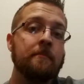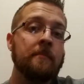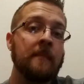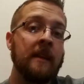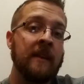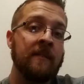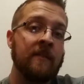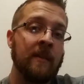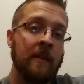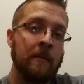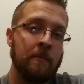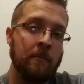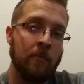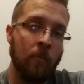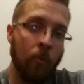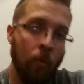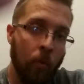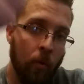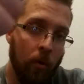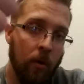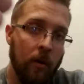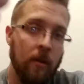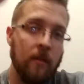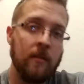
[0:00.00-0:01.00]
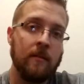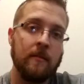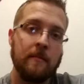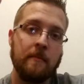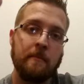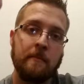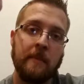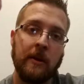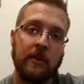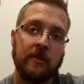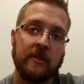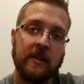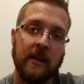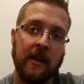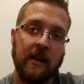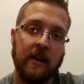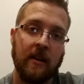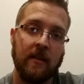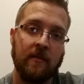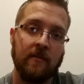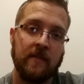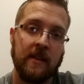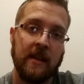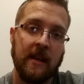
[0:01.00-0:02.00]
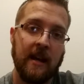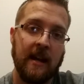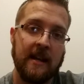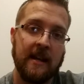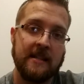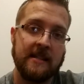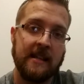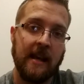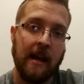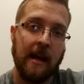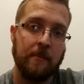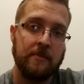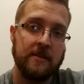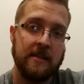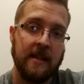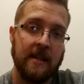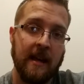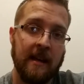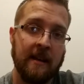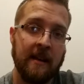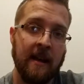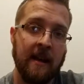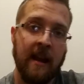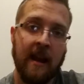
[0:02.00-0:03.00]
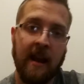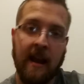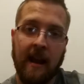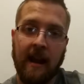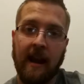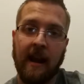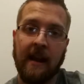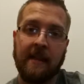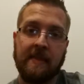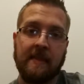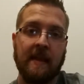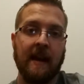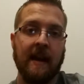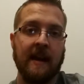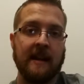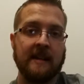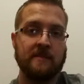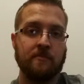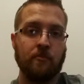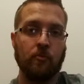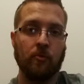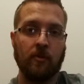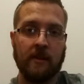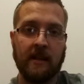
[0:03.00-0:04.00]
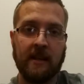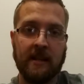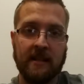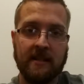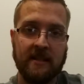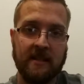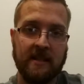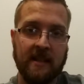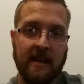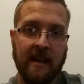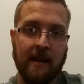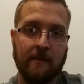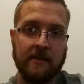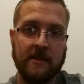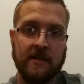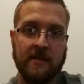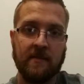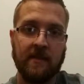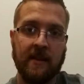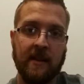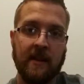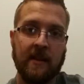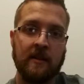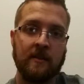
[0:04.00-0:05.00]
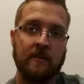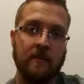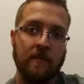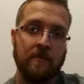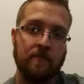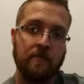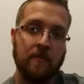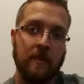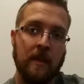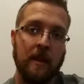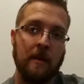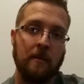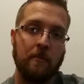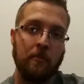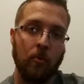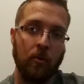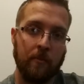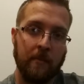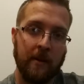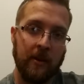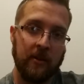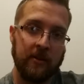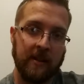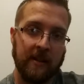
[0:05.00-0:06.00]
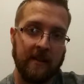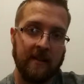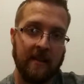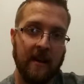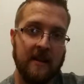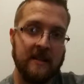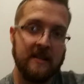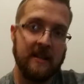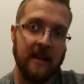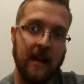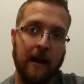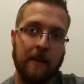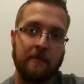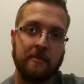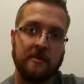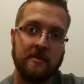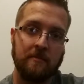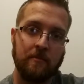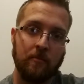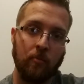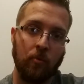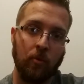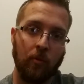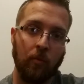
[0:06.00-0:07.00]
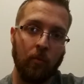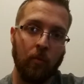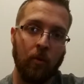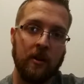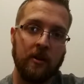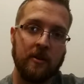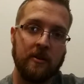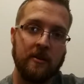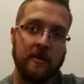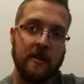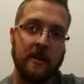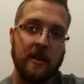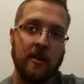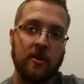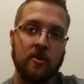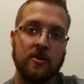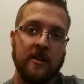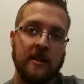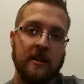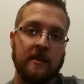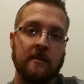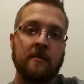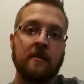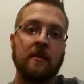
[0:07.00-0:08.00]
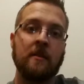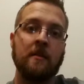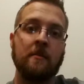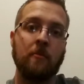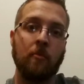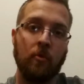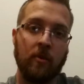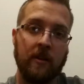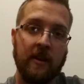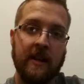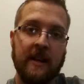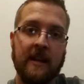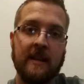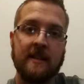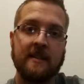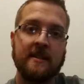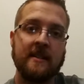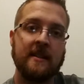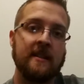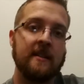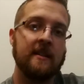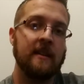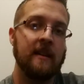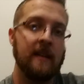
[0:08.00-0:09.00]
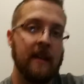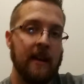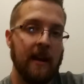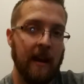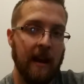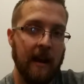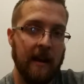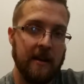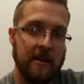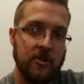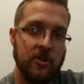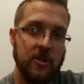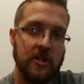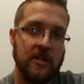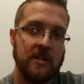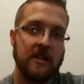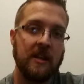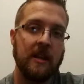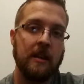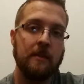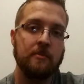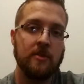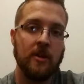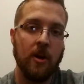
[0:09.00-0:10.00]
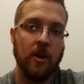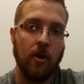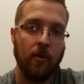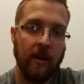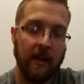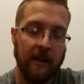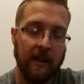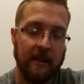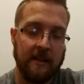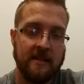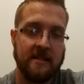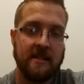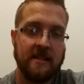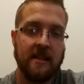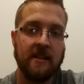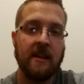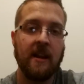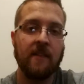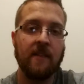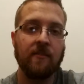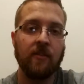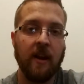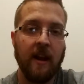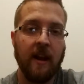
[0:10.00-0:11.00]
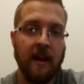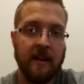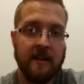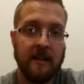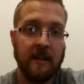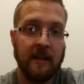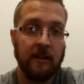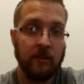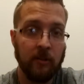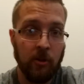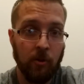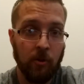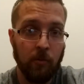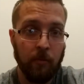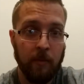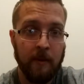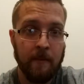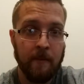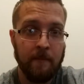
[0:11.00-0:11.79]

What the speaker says: even more melting of the ice caps then, and that adds more heat to the atmosphere, more melting of the ice caps, more water to the ocean, more heat, and it just keeps going in this never-ending loop.